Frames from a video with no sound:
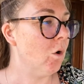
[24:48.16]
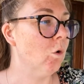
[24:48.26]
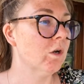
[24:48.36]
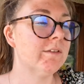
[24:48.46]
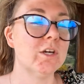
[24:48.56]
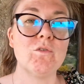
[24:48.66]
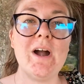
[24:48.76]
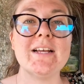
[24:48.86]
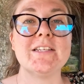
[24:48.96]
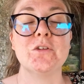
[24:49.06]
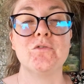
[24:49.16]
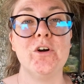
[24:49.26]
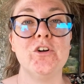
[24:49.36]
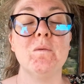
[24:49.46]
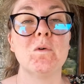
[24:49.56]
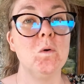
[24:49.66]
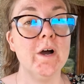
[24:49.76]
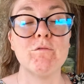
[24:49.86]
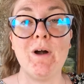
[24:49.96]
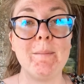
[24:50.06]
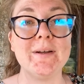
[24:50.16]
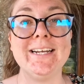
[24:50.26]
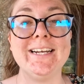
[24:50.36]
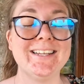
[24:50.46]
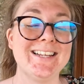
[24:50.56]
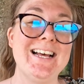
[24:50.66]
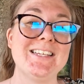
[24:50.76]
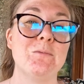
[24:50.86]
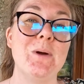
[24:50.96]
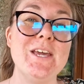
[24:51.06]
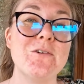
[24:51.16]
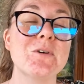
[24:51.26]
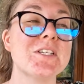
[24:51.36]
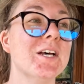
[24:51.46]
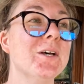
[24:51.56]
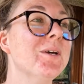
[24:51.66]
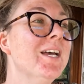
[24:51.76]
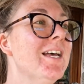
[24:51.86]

all of the grass had grown up quite rapidly in the last week or so.